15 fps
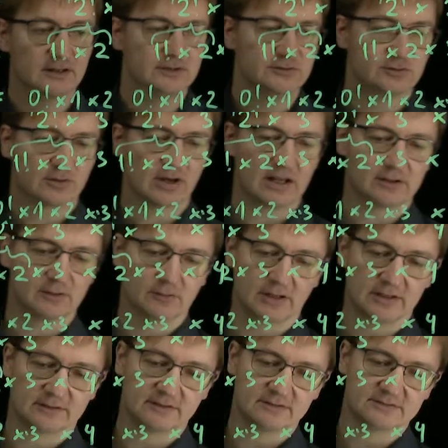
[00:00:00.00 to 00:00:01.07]
to
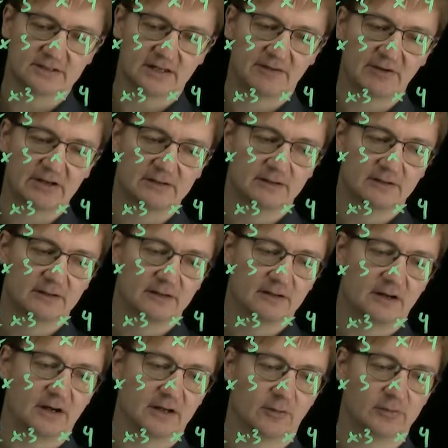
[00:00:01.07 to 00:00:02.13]
calculate this 11,
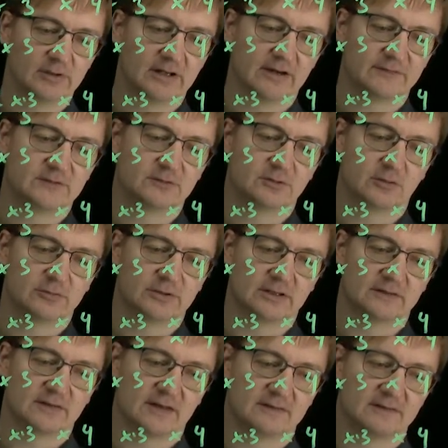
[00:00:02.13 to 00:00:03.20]
I only have to know the
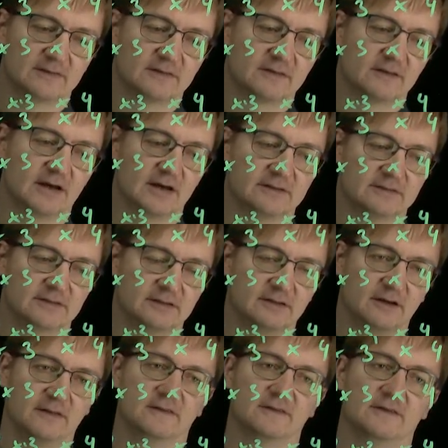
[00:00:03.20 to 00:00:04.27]
10th and the
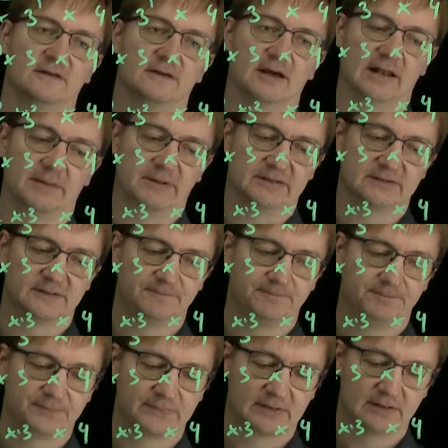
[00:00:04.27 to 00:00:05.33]
9th element.
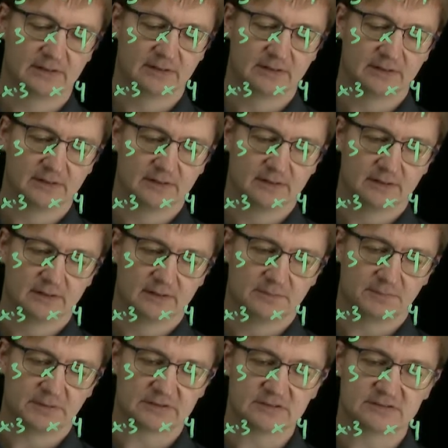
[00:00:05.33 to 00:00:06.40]

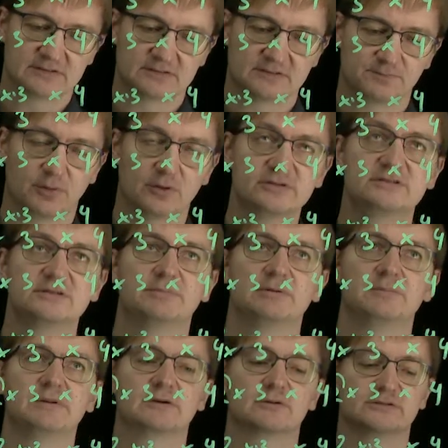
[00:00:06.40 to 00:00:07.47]
But it's possible
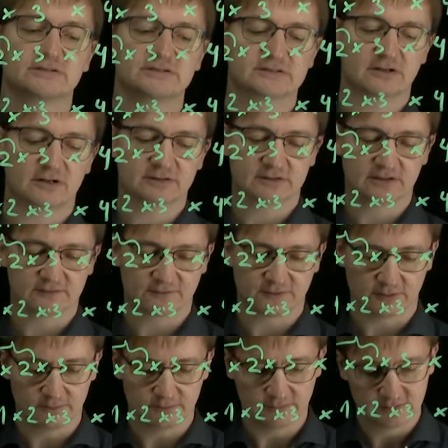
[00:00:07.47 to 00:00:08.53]
because I started
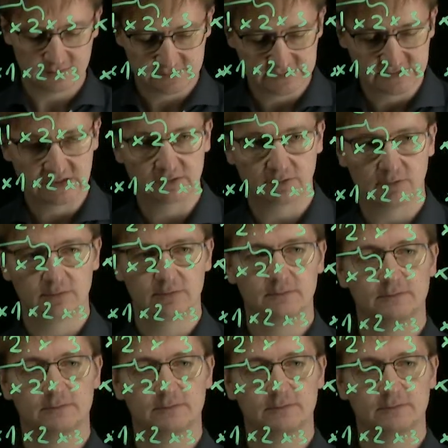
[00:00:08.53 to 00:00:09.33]
from 0.